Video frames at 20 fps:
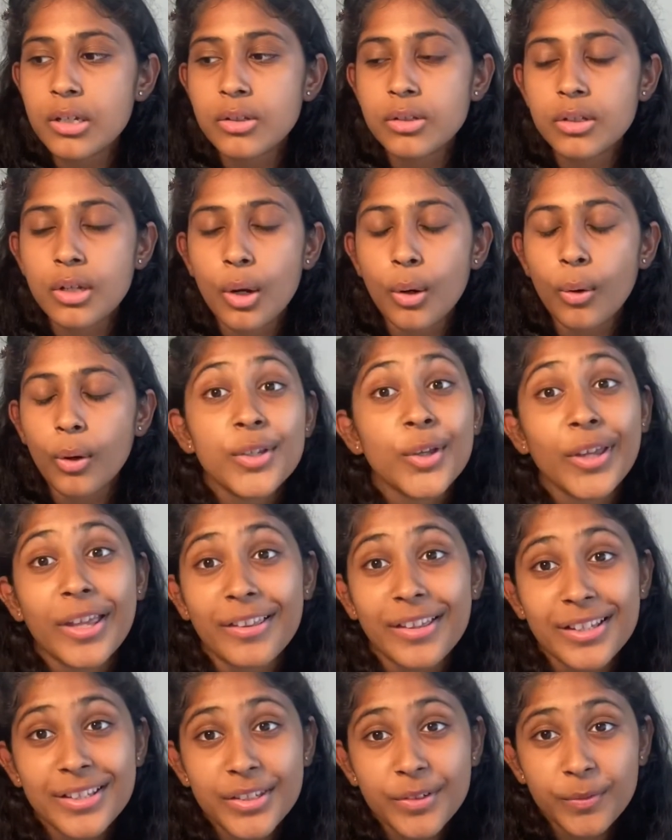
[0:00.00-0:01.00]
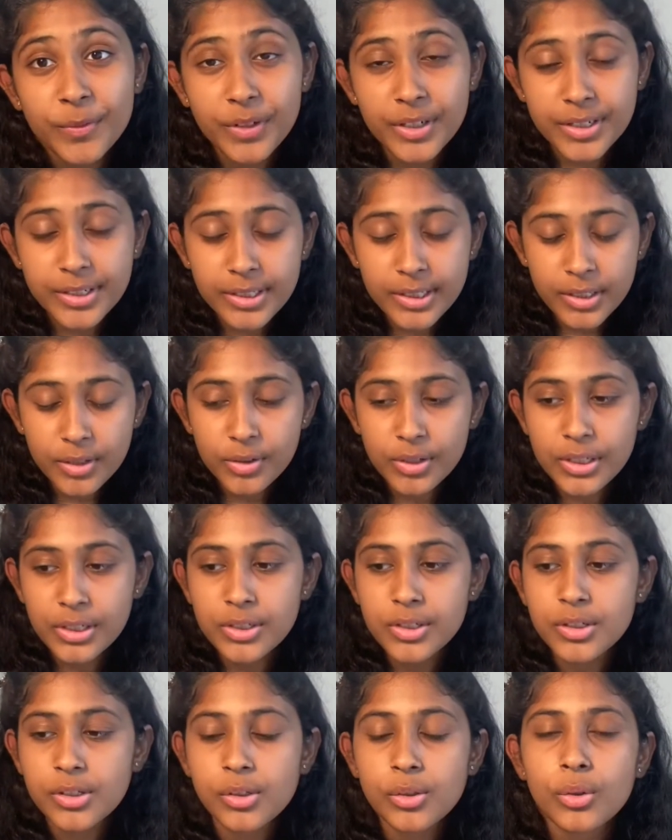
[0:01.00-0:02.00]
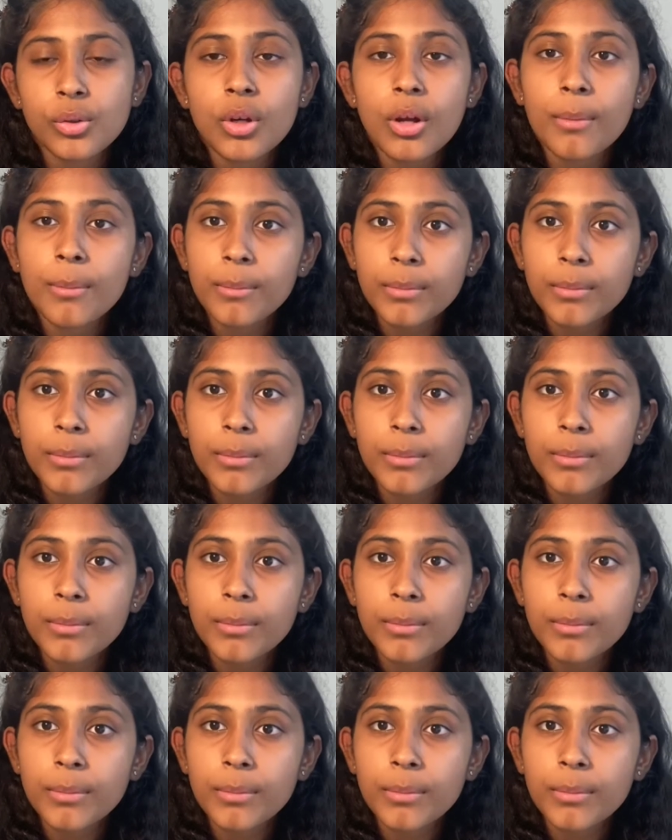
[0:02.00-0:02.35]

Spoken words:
So yeah, that's the first thing you need to do.